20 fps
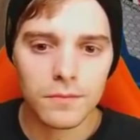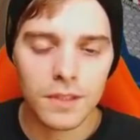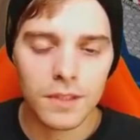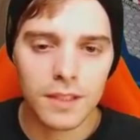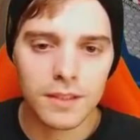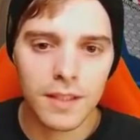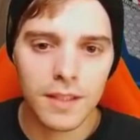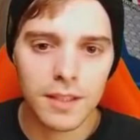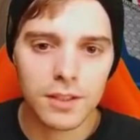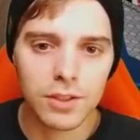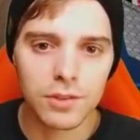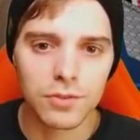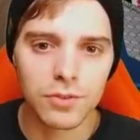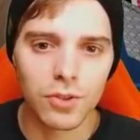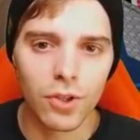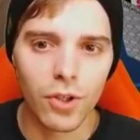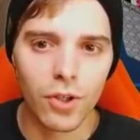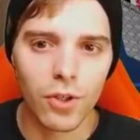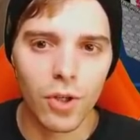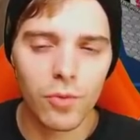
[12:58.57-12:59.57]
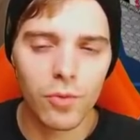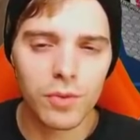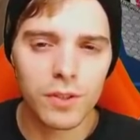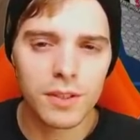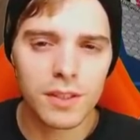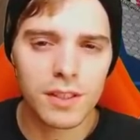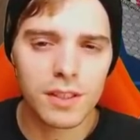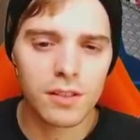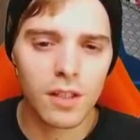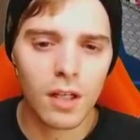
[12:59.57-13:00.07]
Attach of turn.
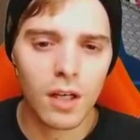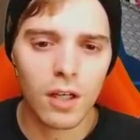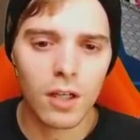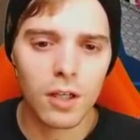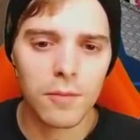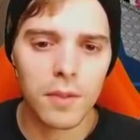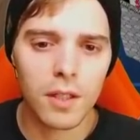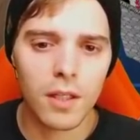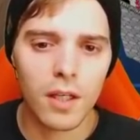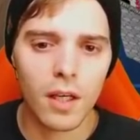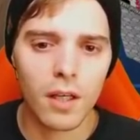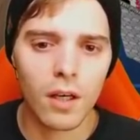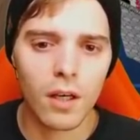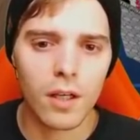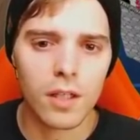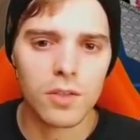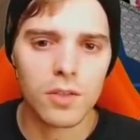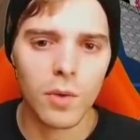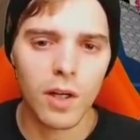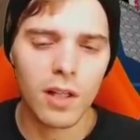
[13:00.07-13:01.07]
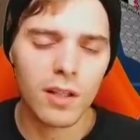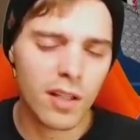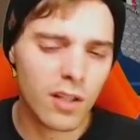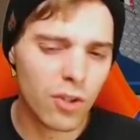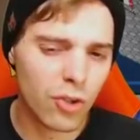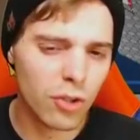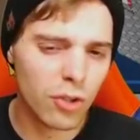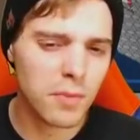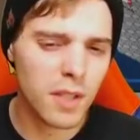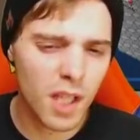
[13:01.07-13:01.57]
Hopefully there's not gonna be a Chaotic Swell. There
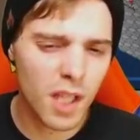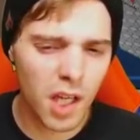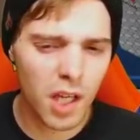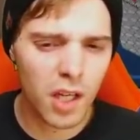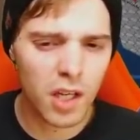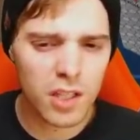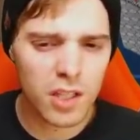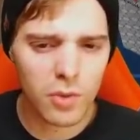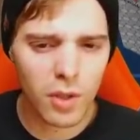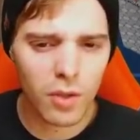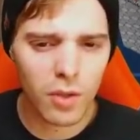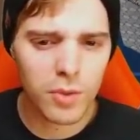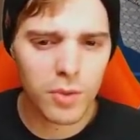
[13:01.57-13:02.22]
could be a Chaotic Swell,